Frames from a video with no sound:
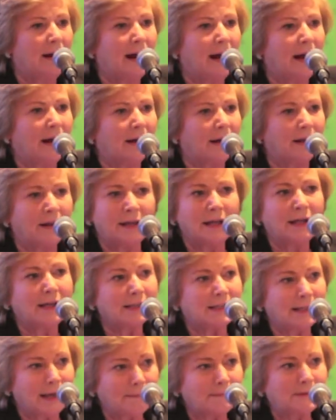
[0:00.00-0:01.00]
And I think
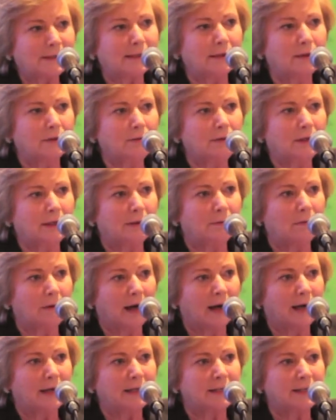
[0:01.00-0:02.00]
it's absolutely
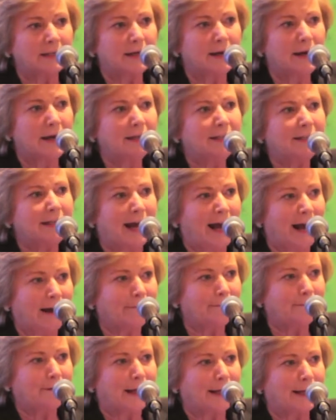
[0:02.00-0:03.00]
right to
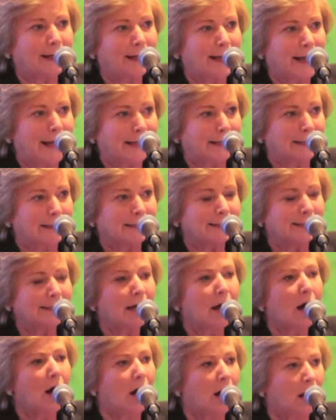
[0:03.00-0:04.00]
have that lens
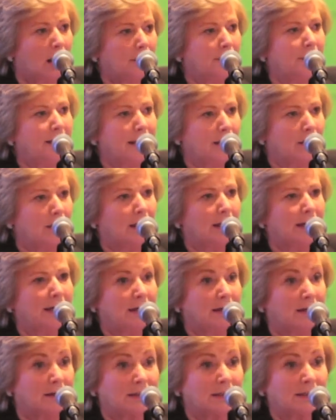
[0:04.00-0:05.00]
on the early
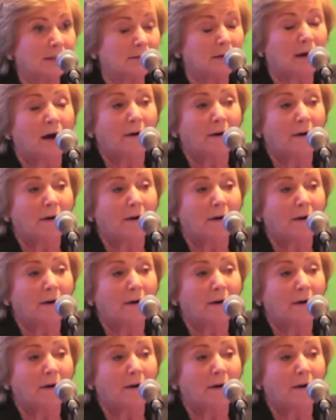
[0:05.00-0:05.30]
years.